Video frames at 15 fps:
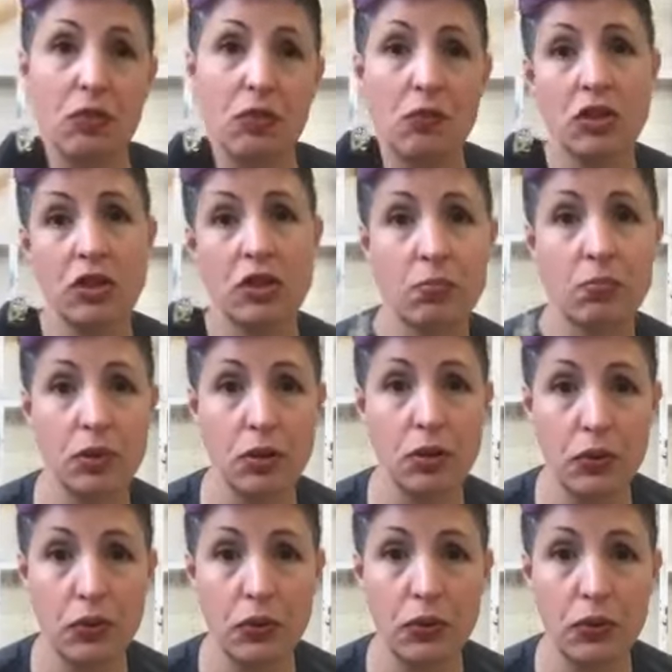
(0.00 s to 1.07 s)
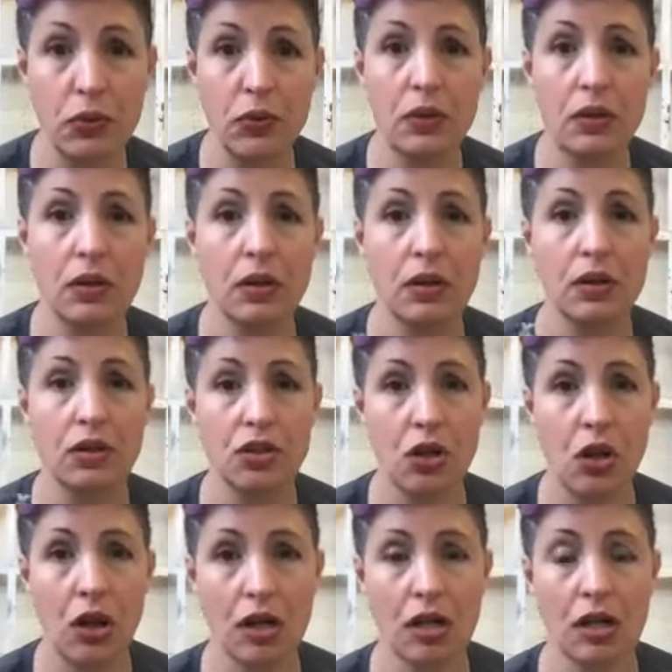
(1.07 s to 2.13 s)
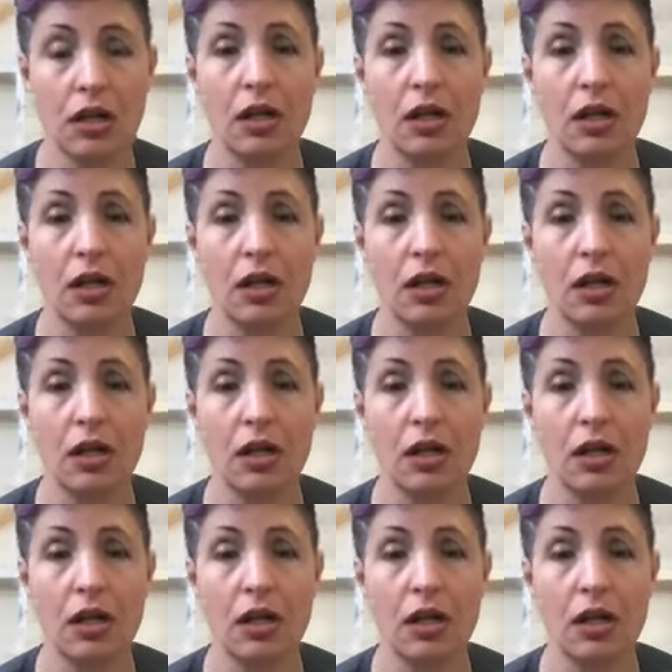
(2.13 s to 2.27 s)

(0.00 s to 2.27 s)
with the blue chalk,